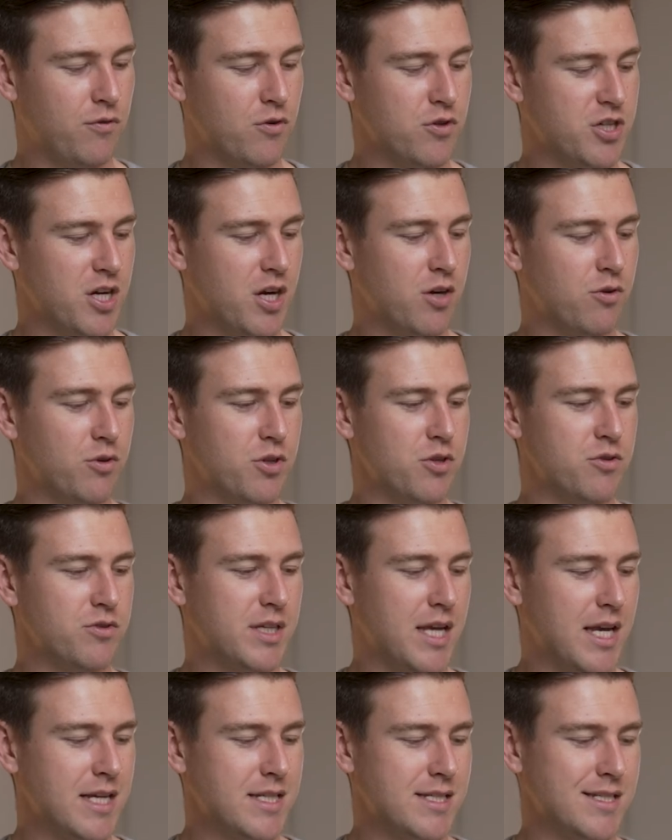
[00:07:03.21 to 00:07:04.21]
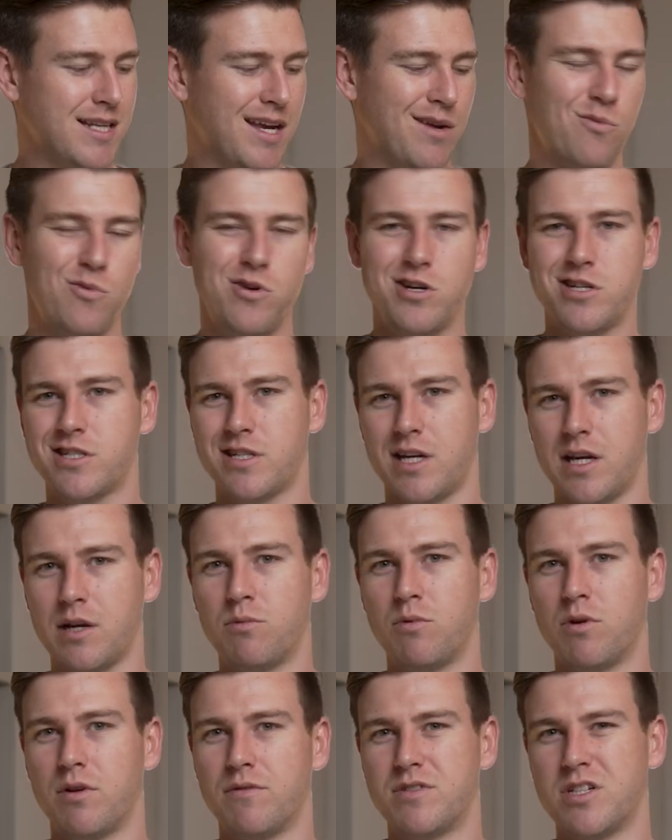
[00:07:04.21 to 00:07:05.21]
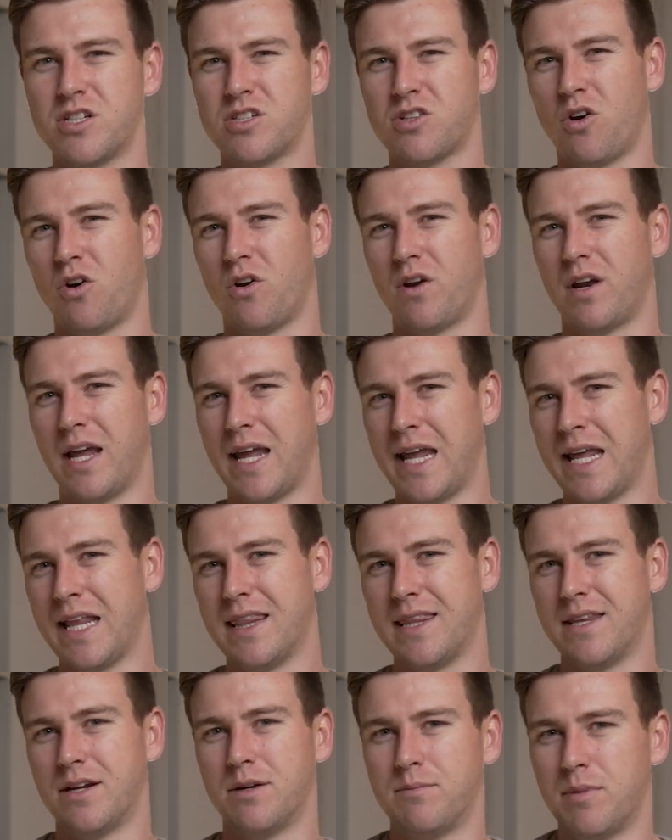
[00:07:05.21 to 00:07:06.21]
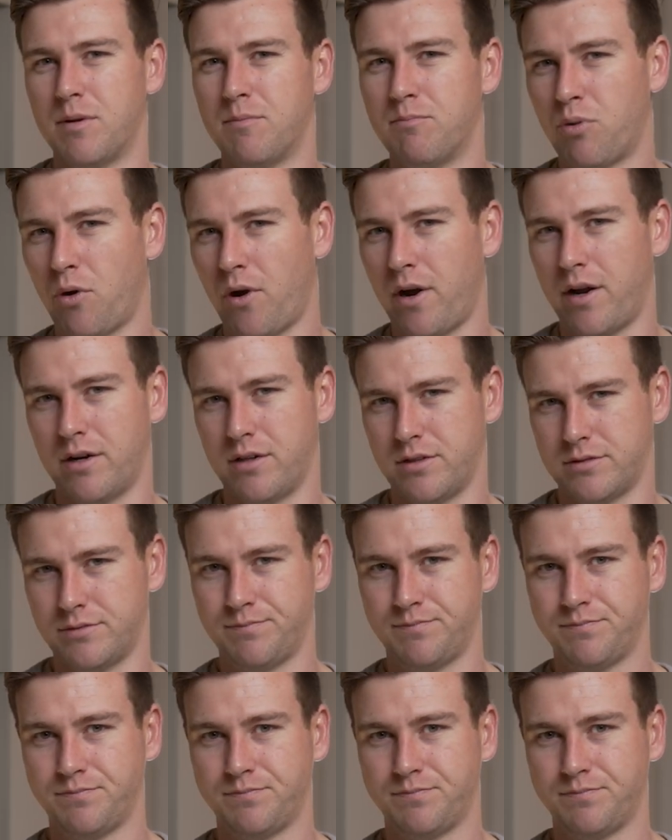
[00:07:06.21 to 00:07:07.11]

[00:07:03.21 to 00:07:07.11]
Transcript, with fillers: for general use cases, I wish it would have just gone a little bit brighter.